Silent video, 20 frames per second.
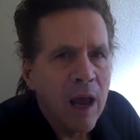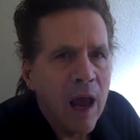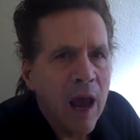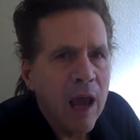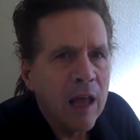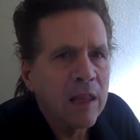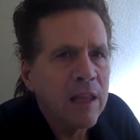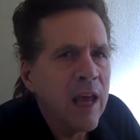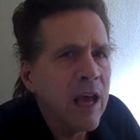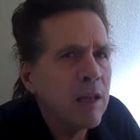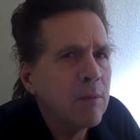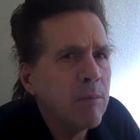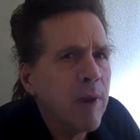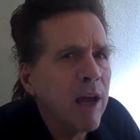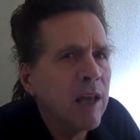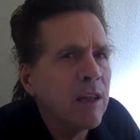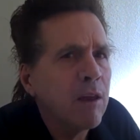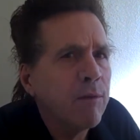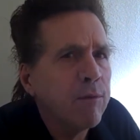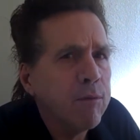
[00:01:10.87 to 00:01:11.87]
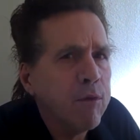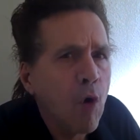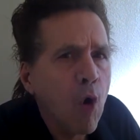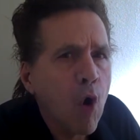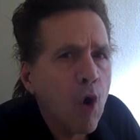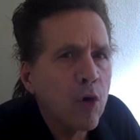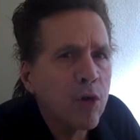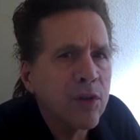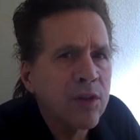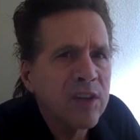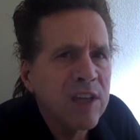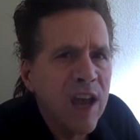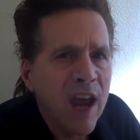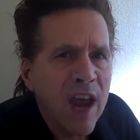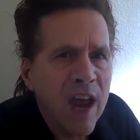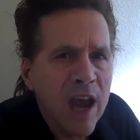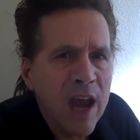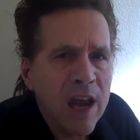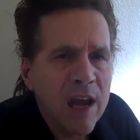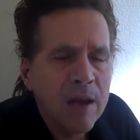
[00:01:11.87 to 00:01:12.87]
And then by the fourth
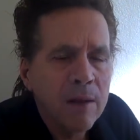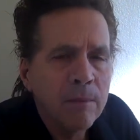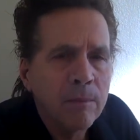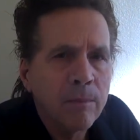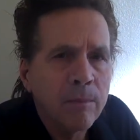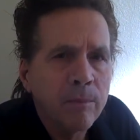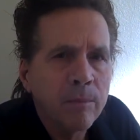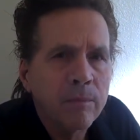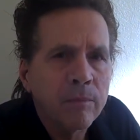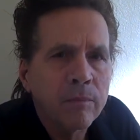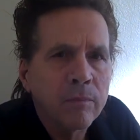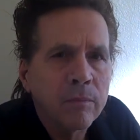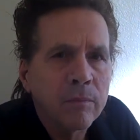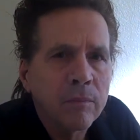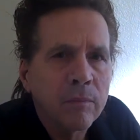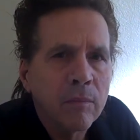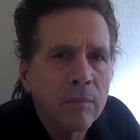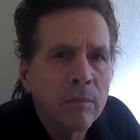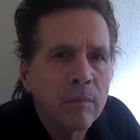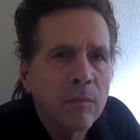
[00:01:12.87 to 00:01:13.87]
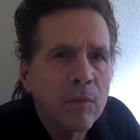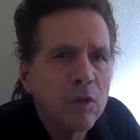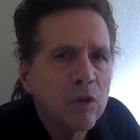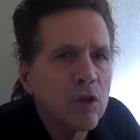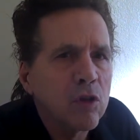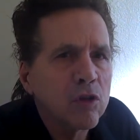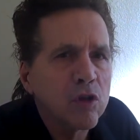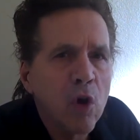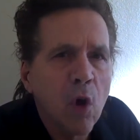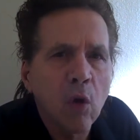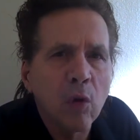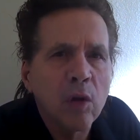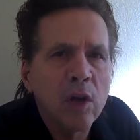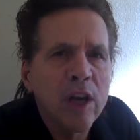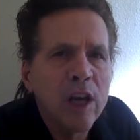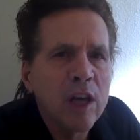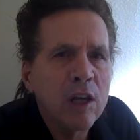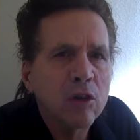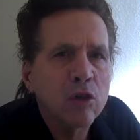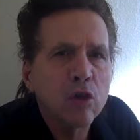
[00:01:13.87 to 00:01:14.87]
day, there's
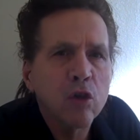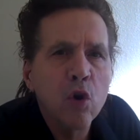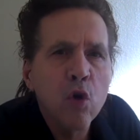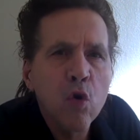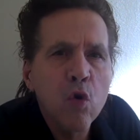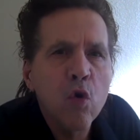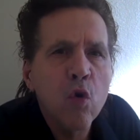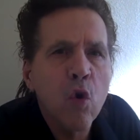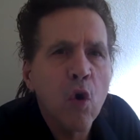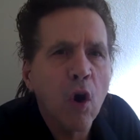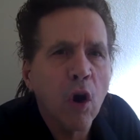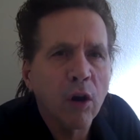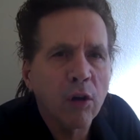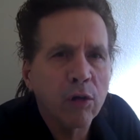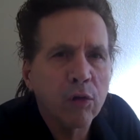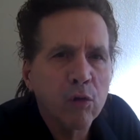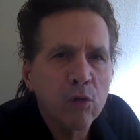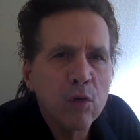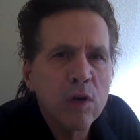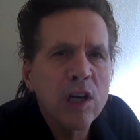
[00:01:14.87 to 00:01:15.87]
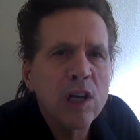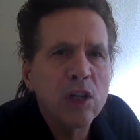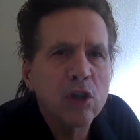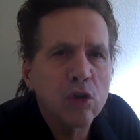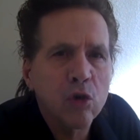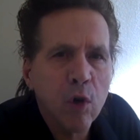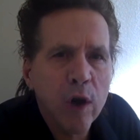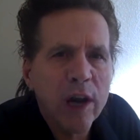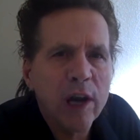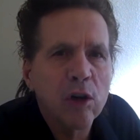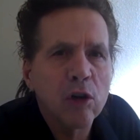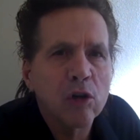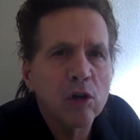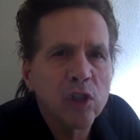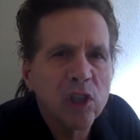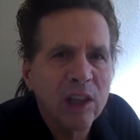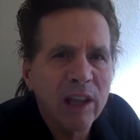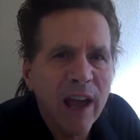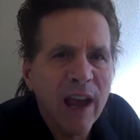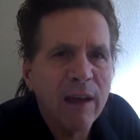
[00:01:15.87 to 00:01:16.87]
only 2 or 3
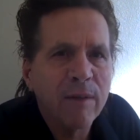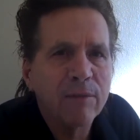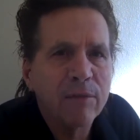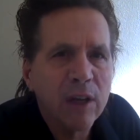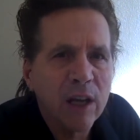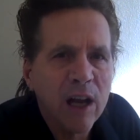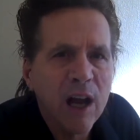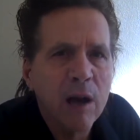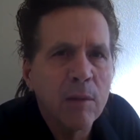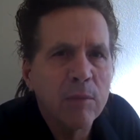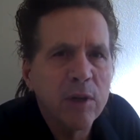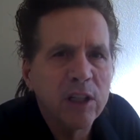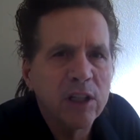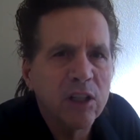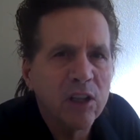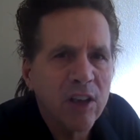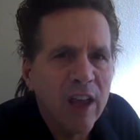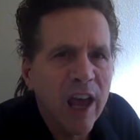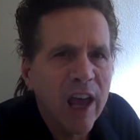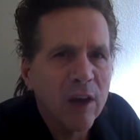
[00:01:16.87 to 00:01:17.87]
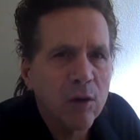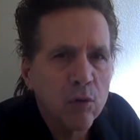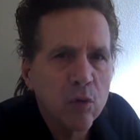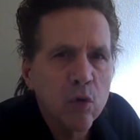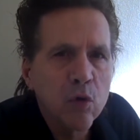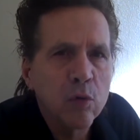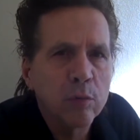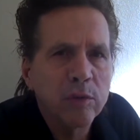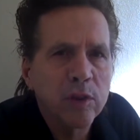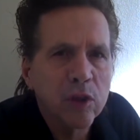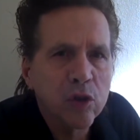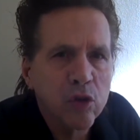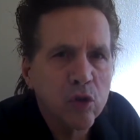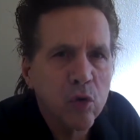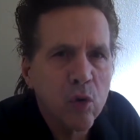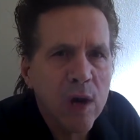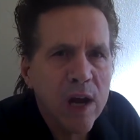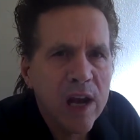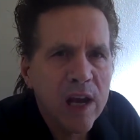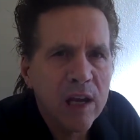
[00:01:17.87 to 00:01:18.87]
traders left that come into that room to
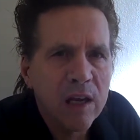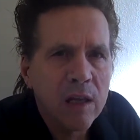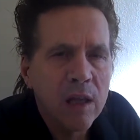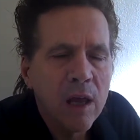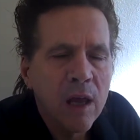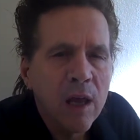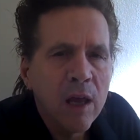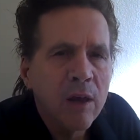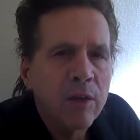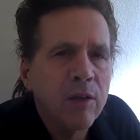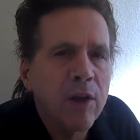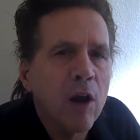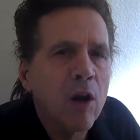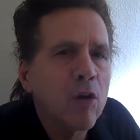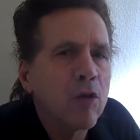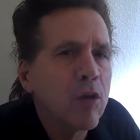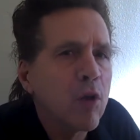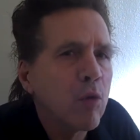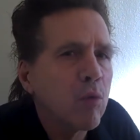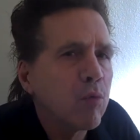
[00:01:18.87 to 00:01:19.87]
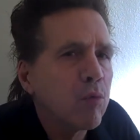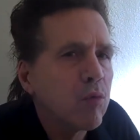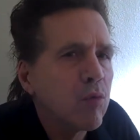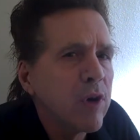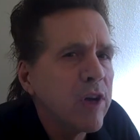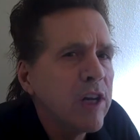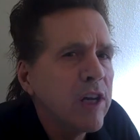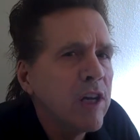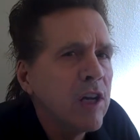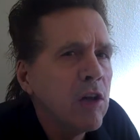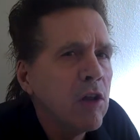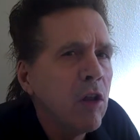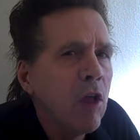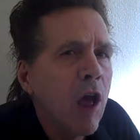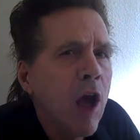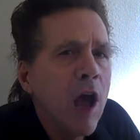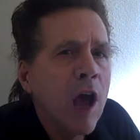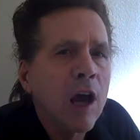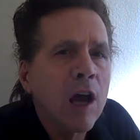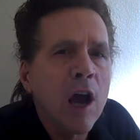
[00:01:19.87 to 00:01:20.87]
trade. They're the real
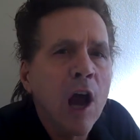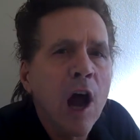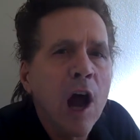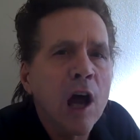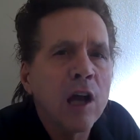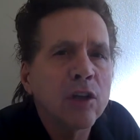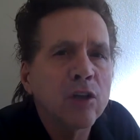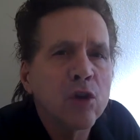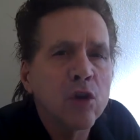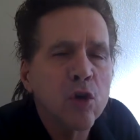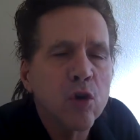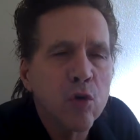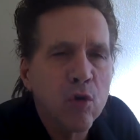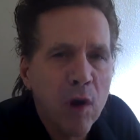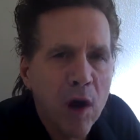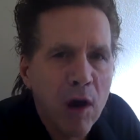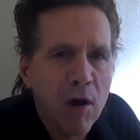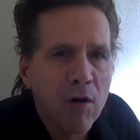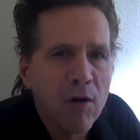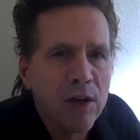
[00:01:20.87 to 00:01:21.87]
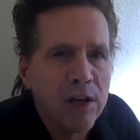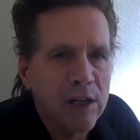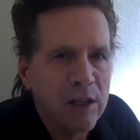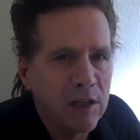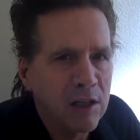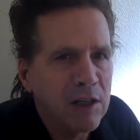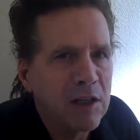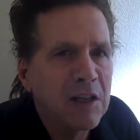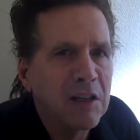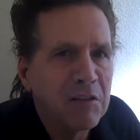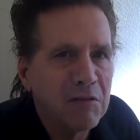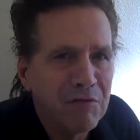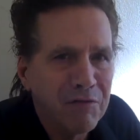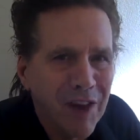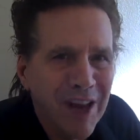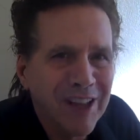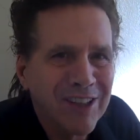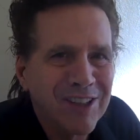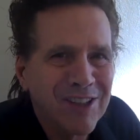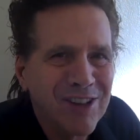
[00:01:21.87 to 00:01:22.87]
contrarian
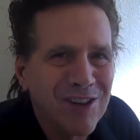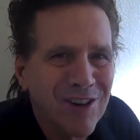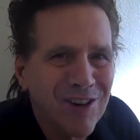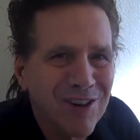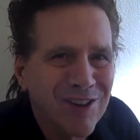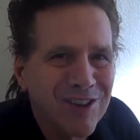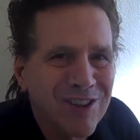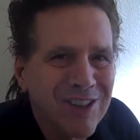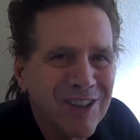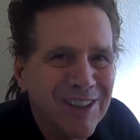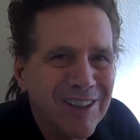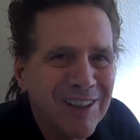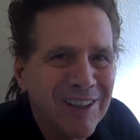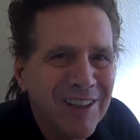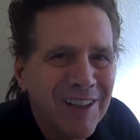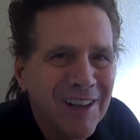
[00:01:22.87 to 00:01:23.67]
investors.